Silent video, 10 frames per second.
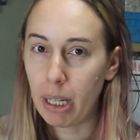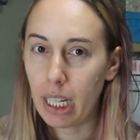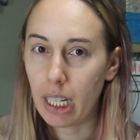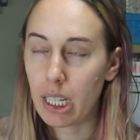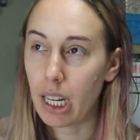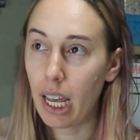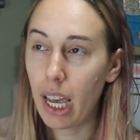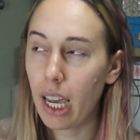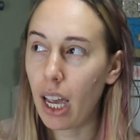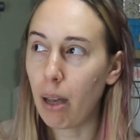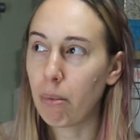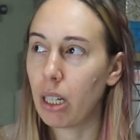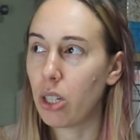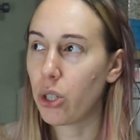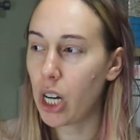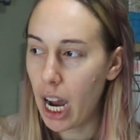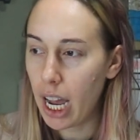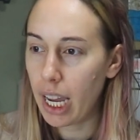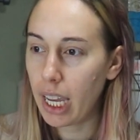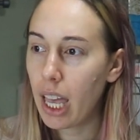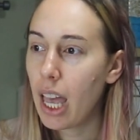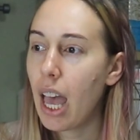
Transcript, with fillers: meeting today, I'm gonna try